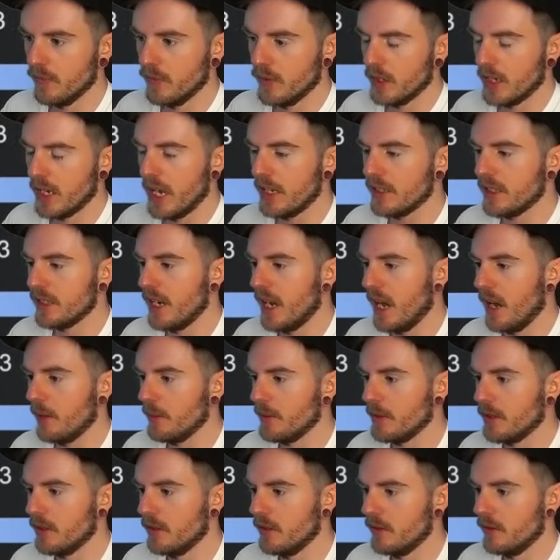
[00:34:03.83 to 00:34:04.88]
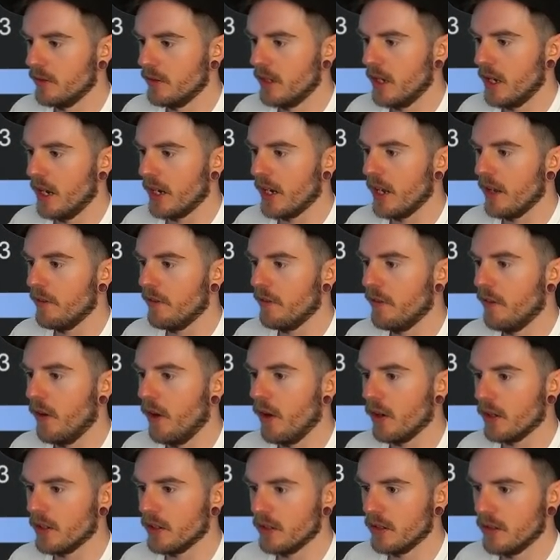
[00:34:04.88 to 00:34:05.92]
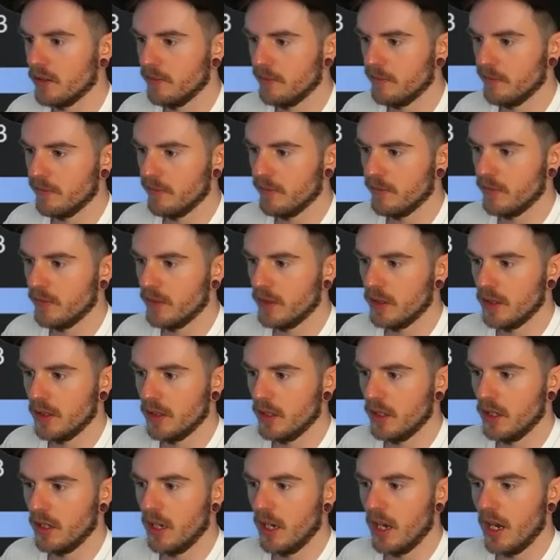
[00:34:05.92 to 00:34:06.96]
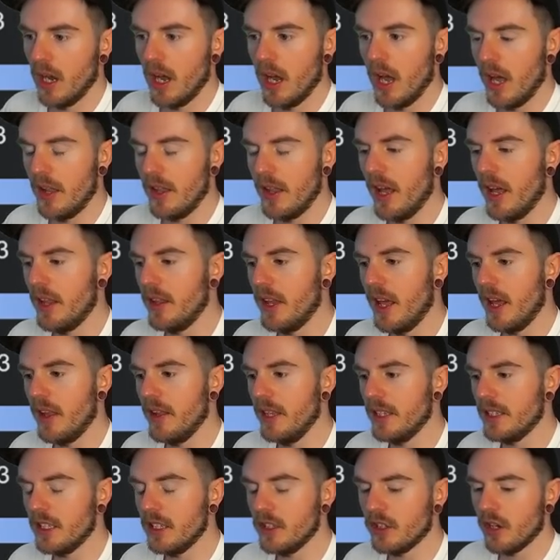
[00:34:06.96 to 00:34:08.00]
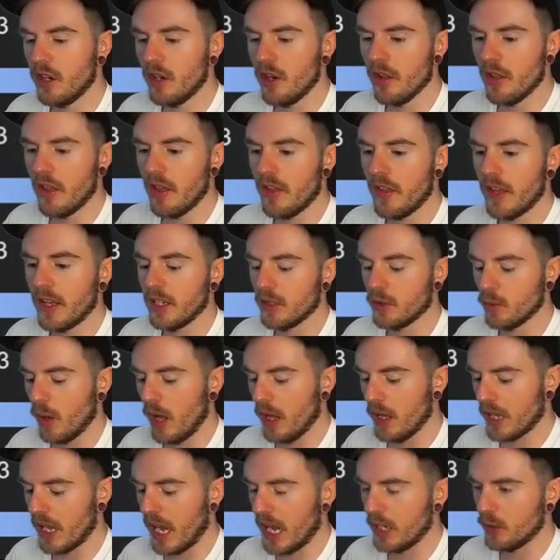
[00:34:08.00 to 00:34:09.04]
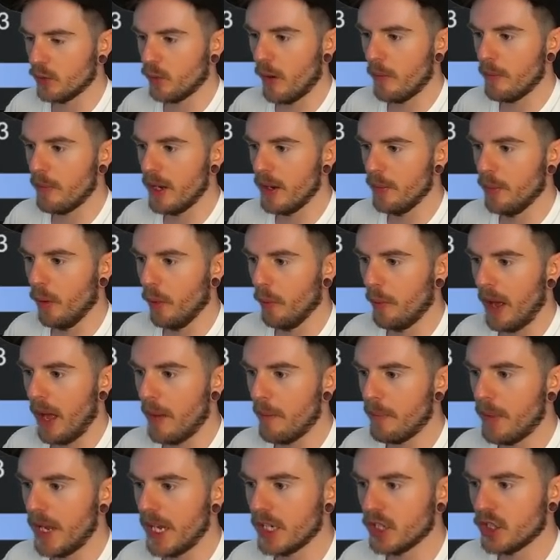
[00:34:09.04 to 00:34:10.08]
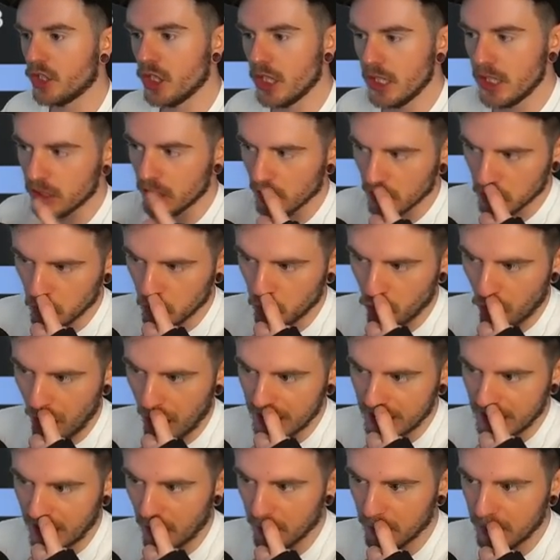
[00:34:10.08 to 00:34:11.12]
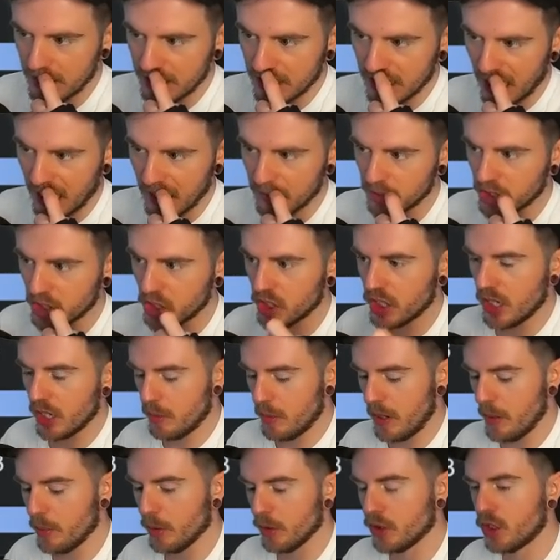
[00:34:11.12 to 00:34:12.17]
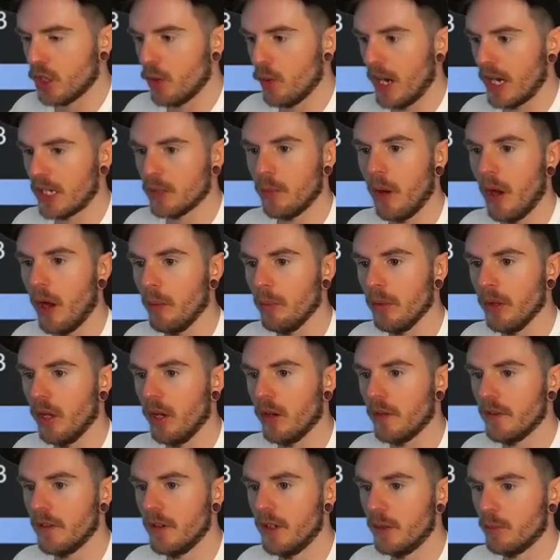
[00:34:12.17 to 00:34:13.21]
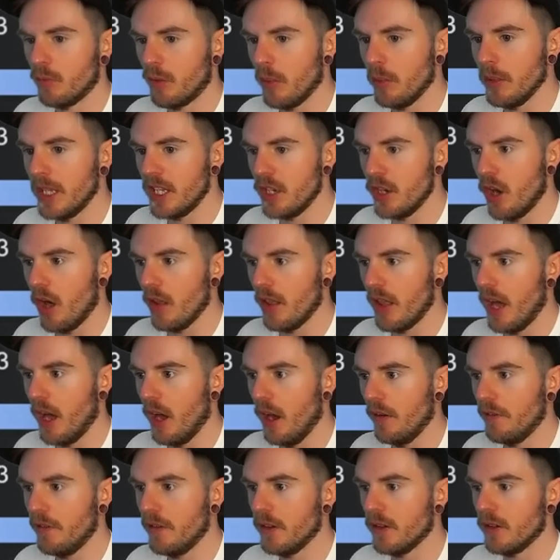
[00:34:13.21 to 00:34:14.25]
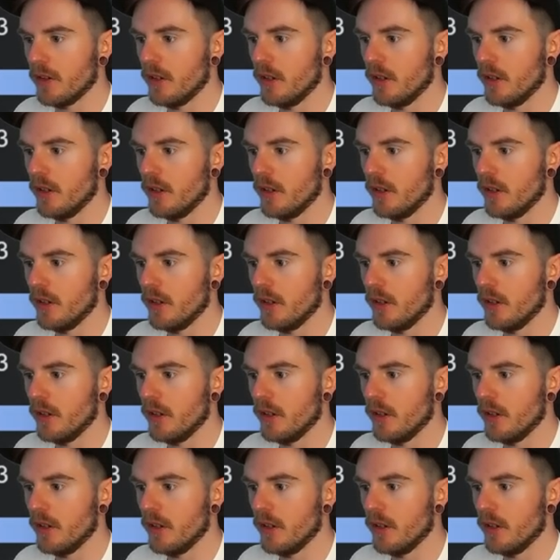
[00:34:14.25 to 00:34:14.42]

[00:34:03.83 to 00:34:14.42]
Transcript: get snapped yeah get fucked and, and and this is another thing as well, guys. When people bet big, Jesus Christ, how many times do you see people 2x pot bluff? Probably not that often